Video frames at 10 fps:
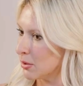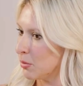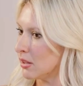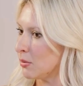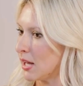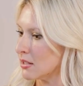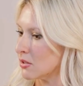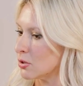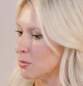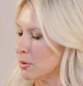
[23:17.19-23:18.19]
when the weddings are
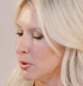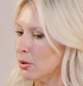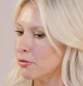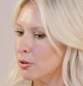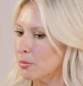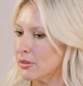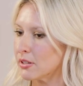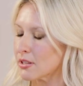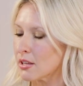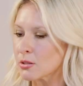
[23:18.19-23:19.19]
super beautiful, but
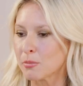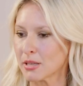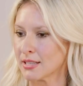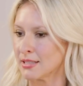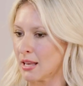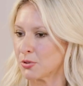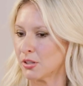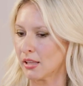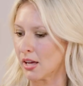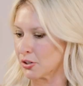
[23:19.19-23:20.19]
there's also a misconception
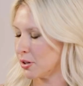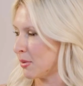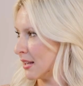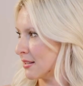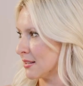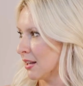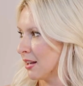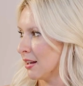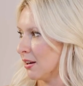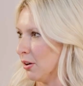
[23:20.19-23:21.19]
that luxury weddings
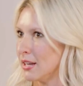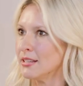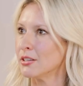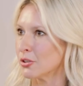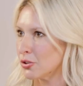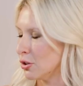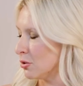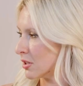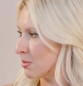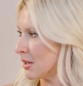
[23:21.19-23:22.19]
are easier to shoot
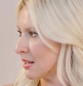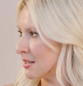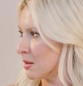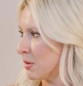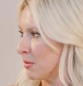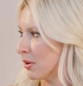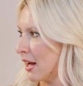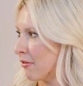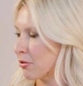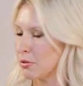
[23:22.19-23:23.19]
just because these people
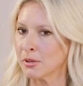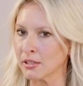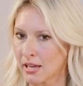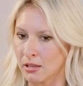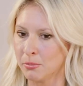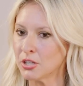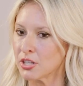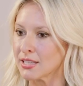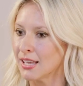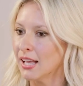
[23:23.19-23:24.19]
have $3 million
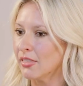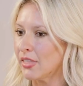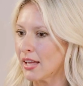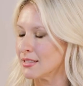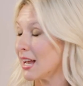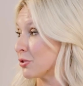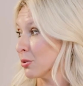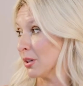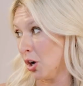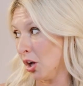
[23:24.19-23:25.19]
budgets. That is not
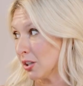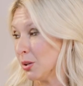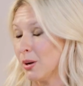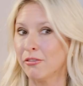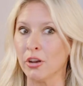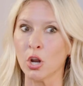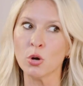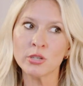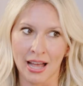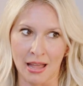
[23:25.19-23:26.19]
true at all. You have no
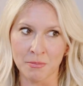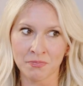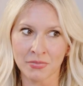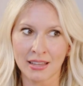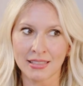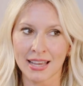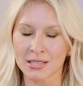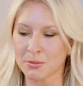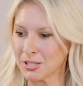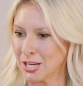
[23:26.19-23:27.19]
time. The
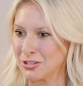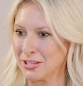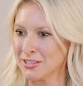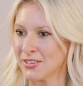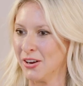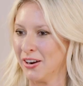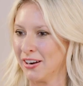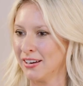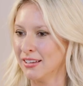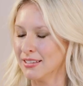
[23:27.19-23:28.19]
expectations
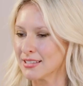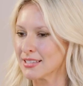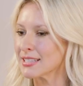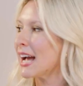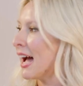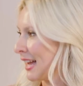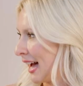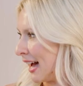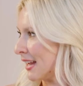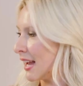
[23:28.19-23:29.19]
are sky
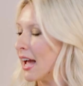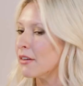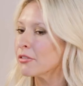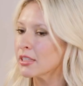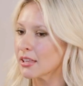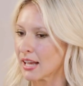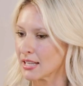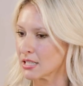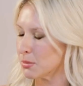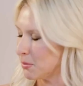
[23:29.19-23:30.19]
high. Everything
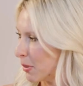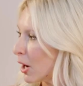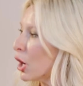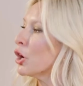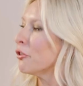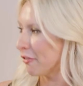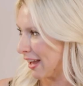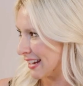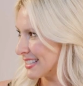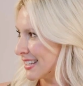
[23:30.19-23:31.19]
has to be
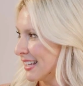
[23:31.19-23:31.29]
perfect.